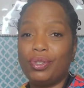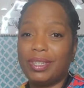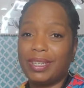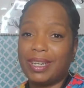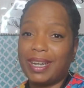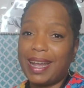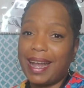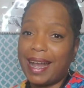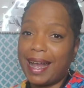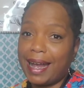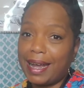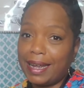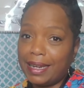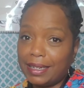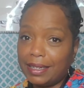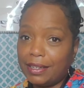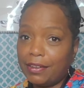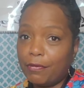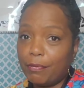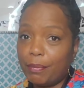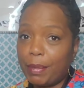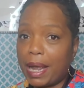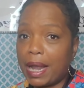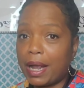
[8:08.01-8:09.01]
to kind
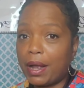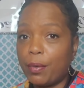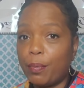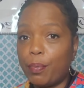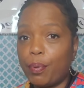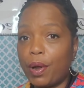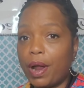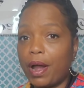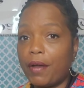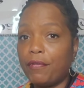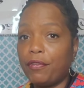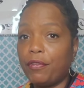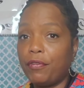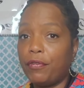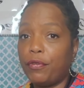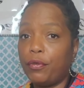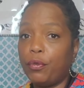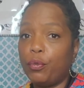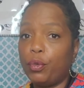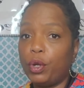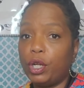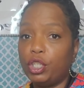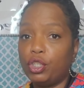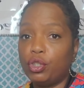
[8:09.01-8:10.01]
of make a profit
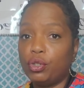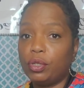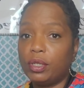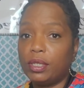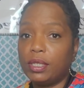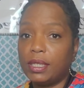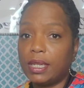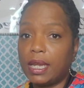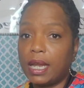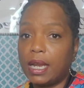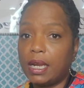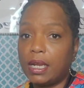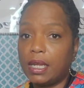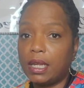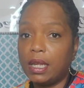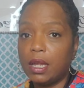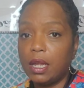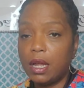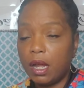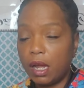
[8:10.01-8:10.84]
from what you're selling,